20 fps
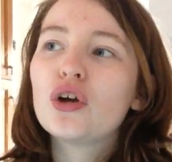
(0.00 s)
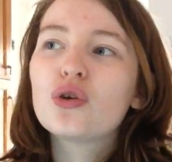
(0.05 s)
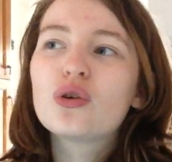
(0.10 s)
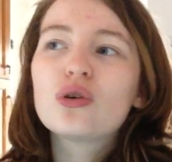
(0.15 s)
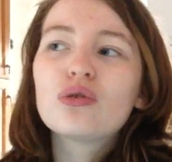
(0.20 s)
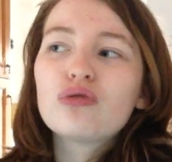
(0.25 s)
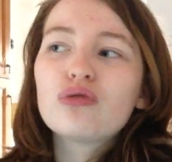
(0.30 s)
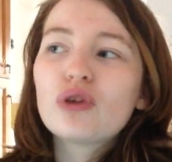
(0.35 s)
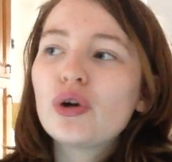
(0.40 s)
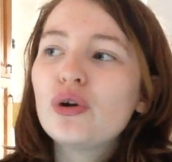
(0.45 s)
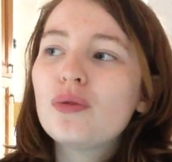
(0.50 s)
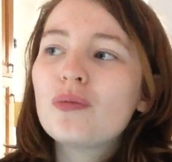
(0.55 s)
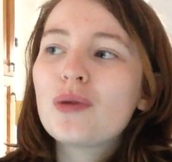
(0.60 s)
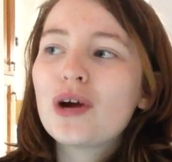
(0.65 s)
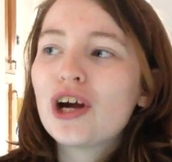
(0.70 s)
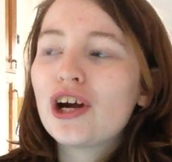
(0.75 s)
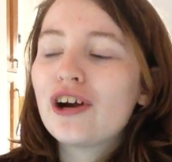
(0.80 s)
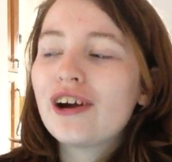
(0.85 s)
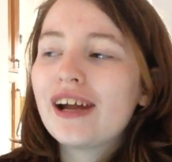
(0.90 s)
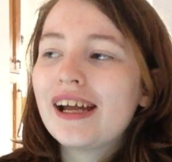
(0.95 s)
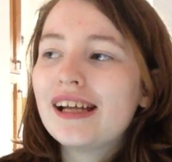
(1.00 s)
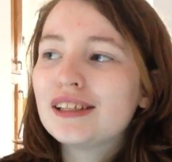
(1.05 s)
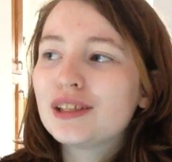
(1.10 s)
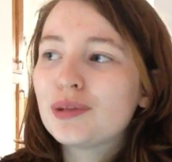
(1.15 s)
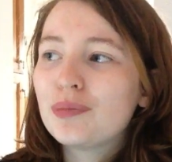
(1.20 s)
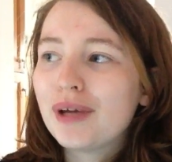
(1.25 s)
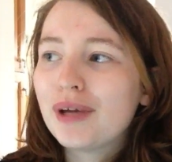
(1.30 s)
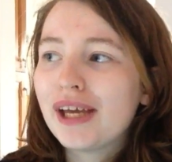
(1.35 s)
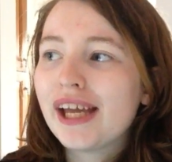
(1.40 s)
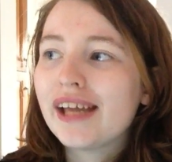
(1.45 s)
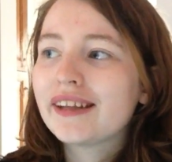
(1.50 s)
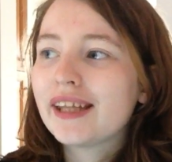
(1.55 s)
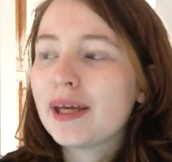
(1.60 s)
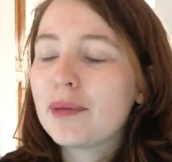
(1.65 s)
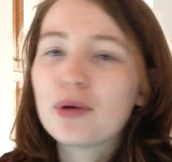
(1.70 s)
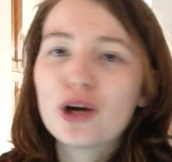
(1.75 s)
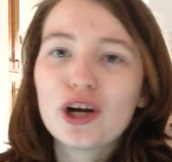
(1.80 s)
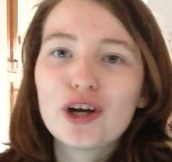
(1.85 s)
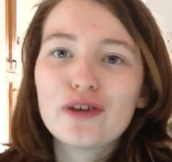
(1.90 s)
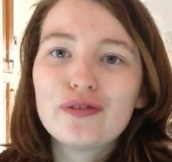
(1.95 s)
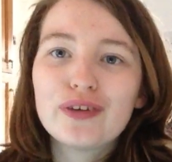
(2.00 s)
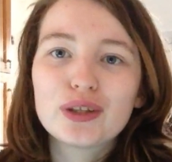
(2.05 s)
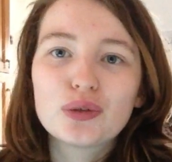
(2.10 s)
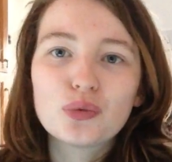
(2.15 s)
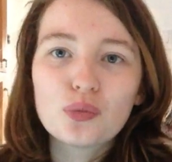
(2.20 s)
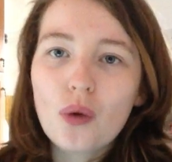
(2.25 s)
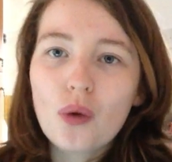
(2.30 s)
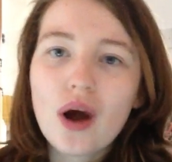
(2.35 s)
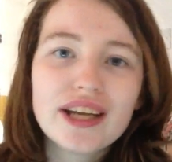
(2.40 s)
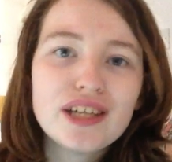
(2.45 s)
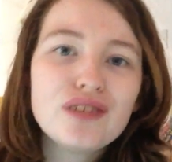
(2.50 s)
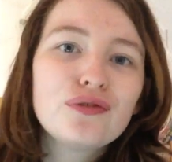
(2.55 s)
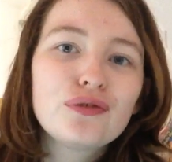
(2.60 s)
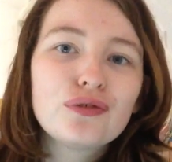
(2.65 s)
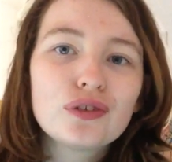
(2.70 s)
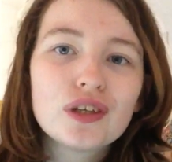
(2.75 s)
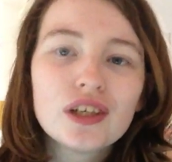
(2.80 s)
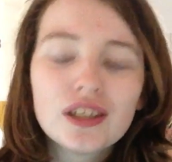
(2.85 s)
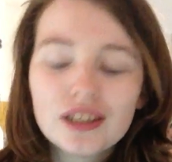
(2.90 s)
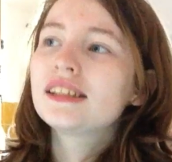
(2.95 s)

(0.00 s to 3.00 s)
groom her into being the perfect wife.